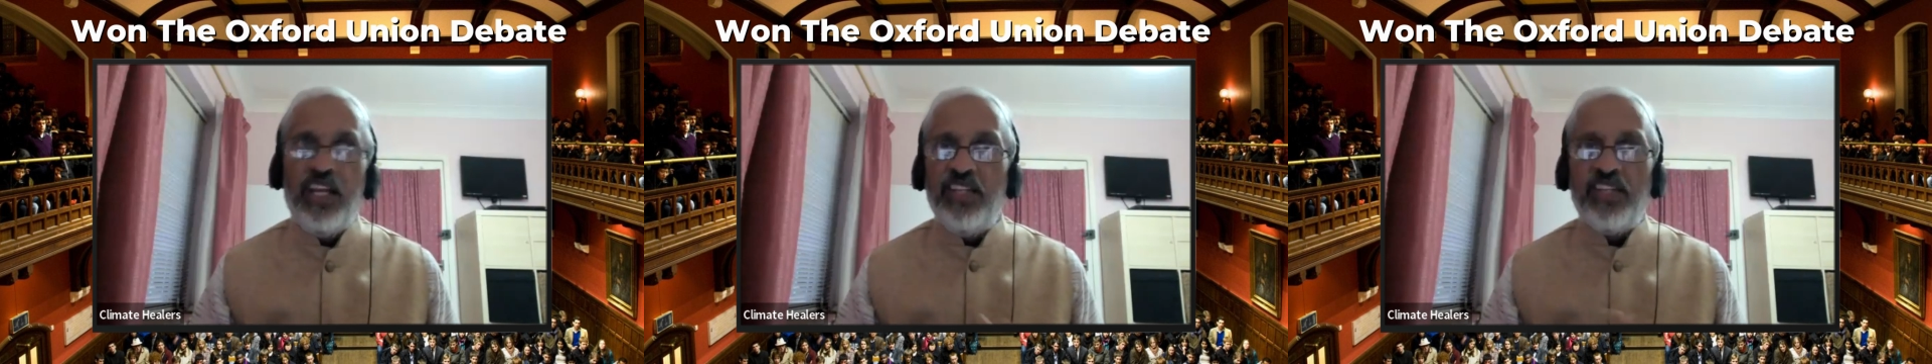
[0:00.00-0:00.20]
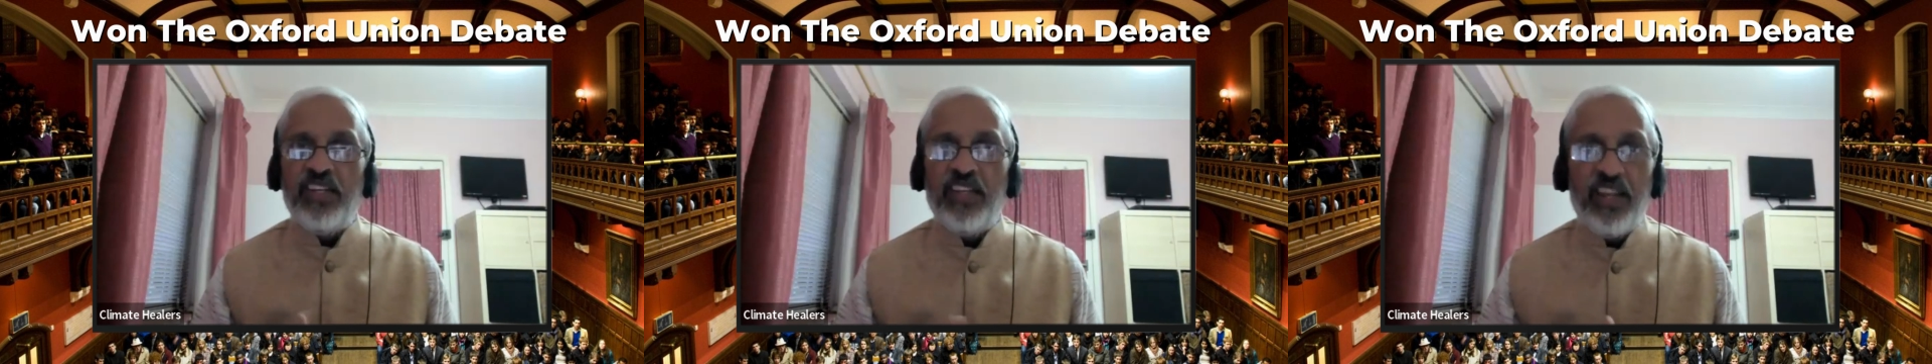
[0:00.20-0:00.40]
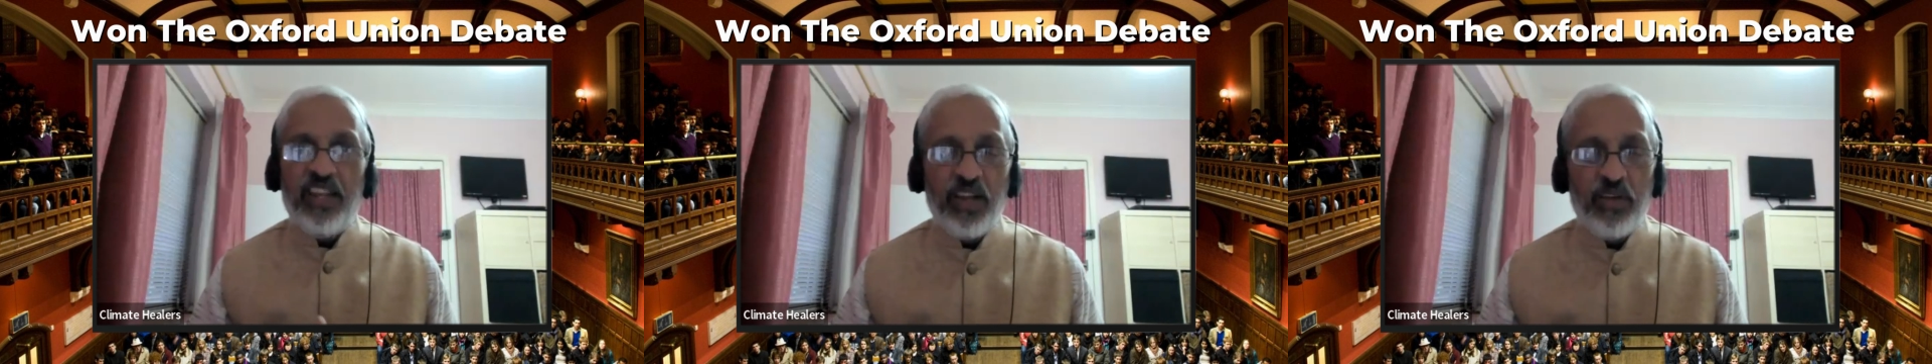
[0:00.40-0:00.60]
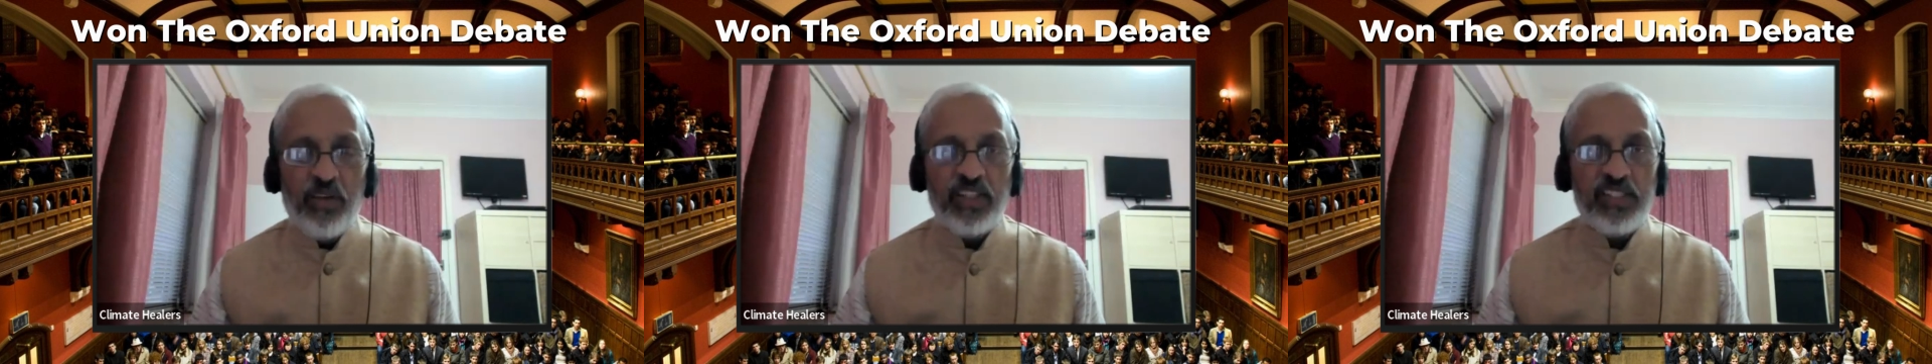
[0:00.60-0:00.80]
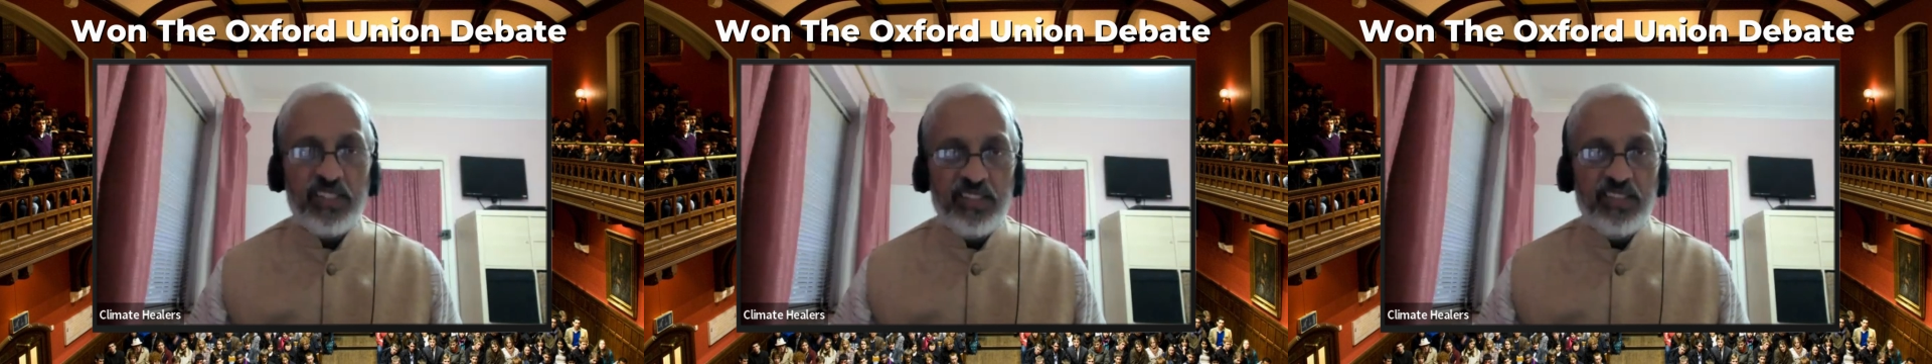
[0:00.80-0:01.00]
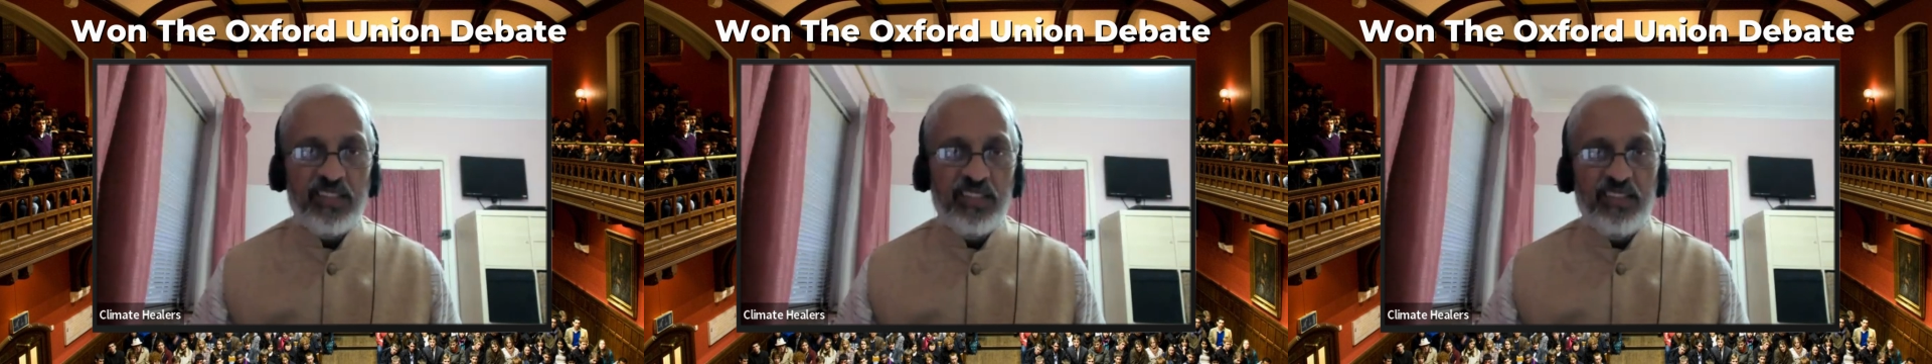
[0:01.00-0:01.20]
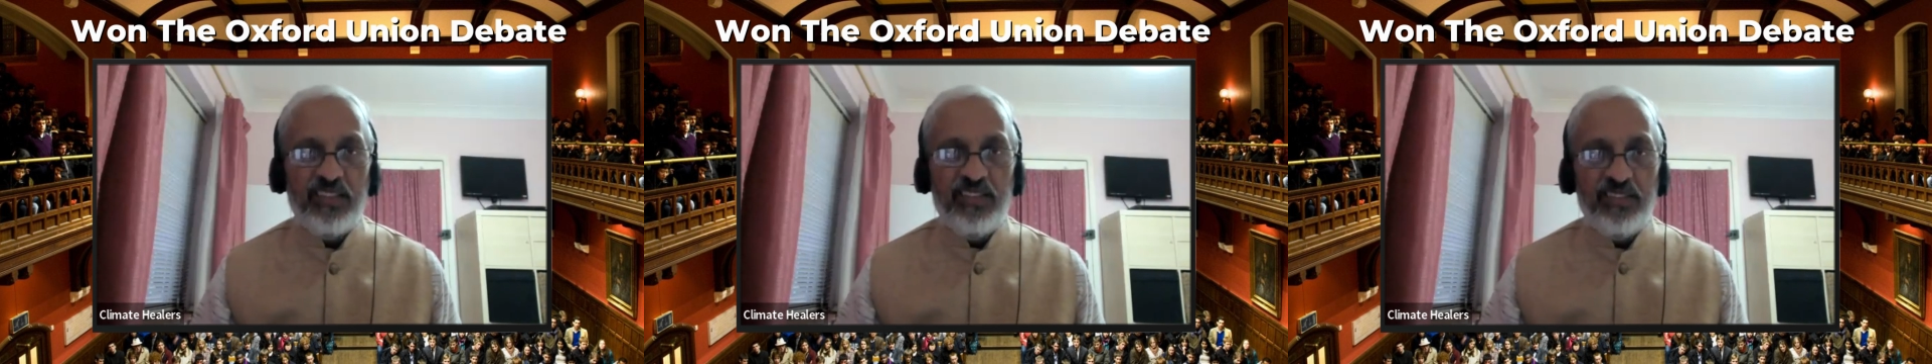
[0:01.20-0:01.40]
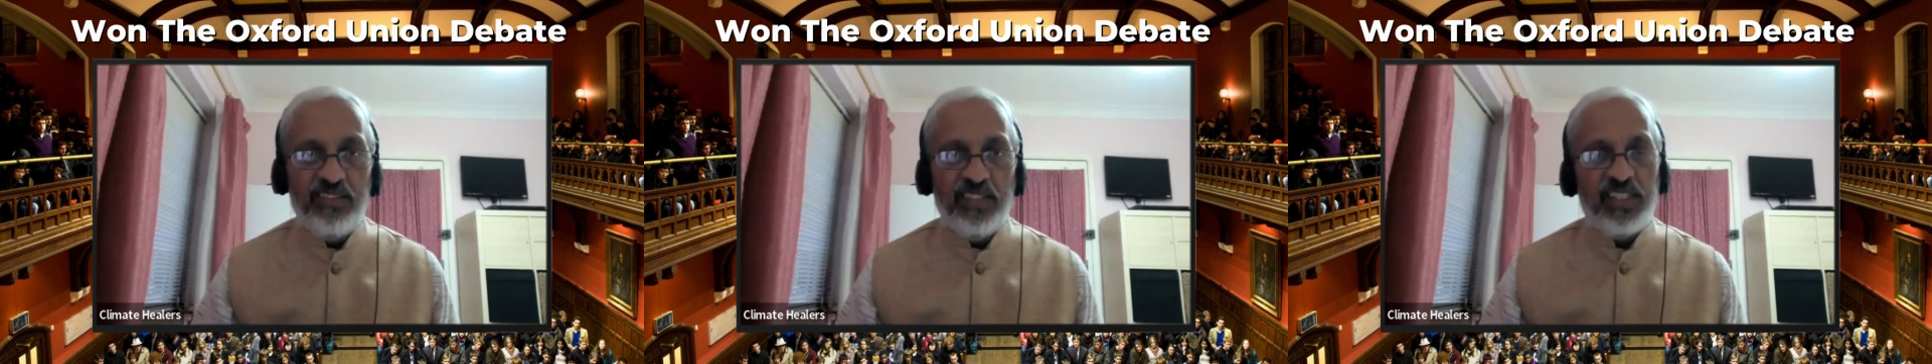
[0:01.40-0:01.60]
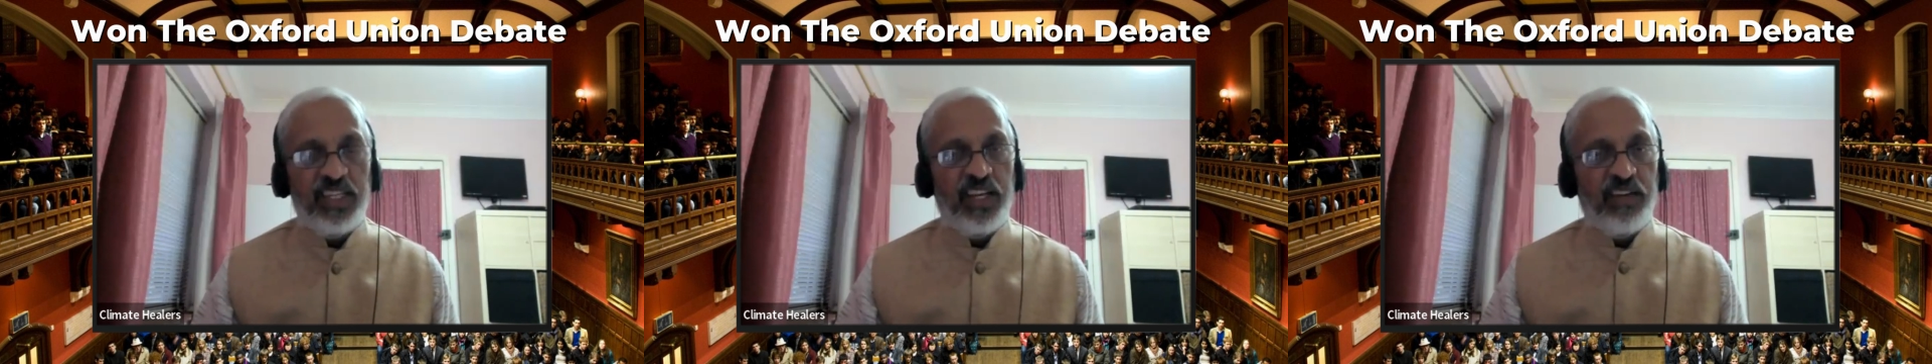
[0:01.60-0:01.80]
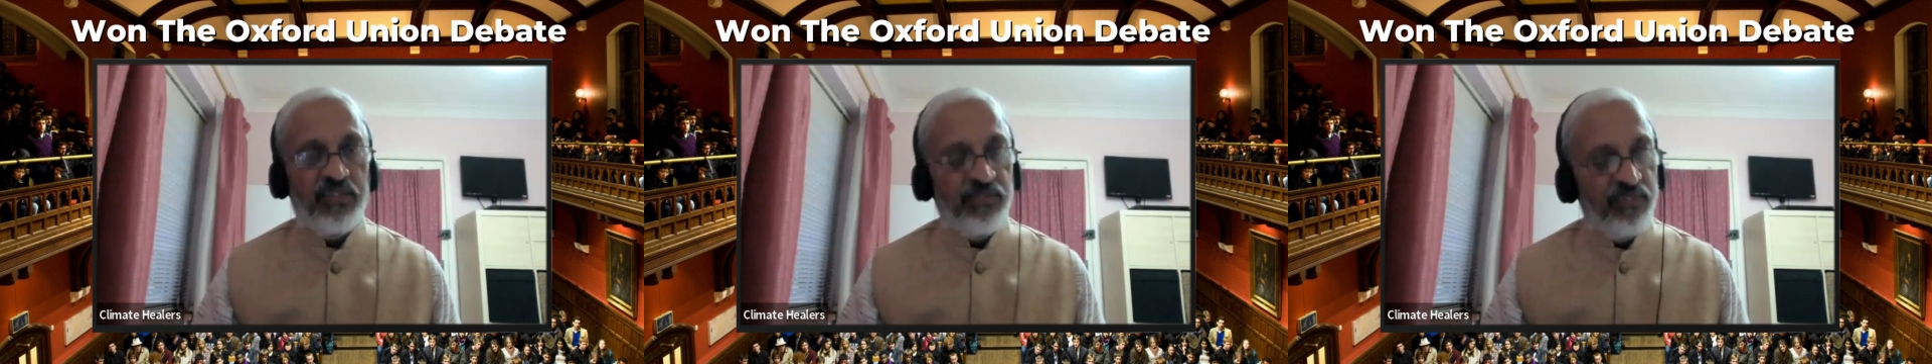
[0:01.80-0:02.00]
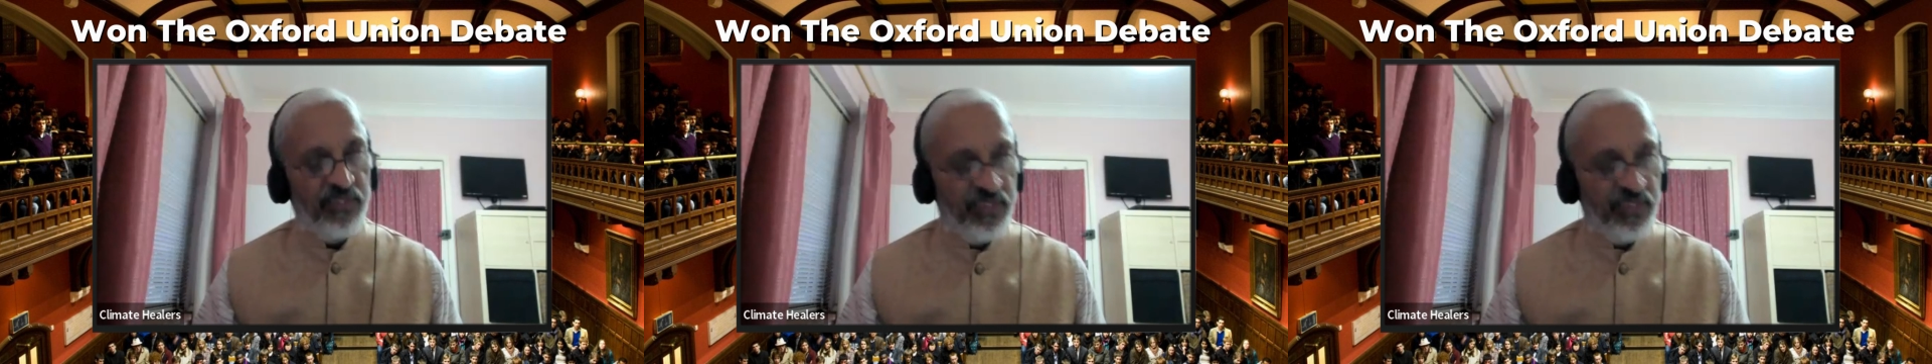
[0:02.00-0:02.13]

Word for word: engineering question, which I'm